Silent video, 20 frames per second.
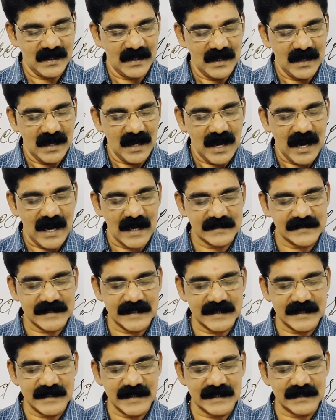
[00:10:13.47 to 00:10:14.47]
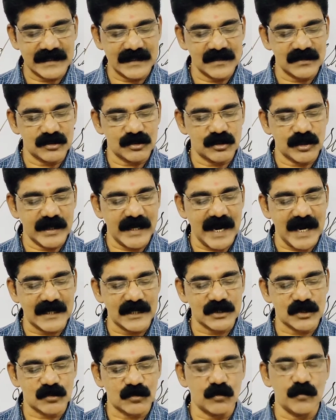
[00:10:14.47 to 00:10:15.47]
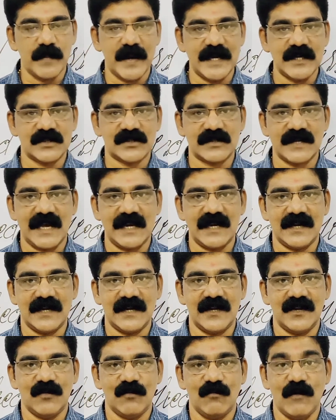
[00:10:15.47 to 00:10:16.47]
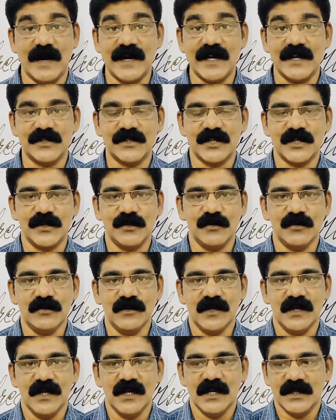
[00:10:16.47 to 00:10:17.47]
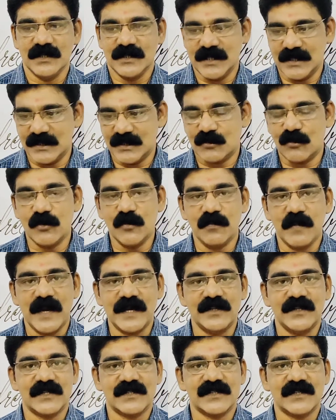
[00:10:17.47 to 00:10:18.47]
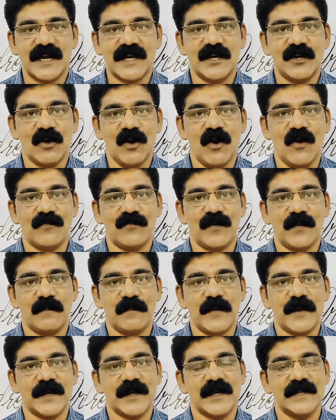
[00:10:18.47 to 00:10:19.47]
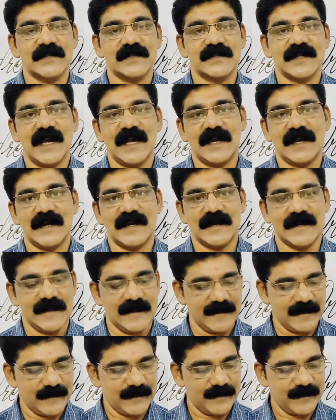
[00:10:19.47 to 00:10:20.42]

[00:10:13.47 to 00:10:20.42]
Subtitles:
Had said nothing. She had stood by silently. What did she do? She stood by the side of Peggy silently.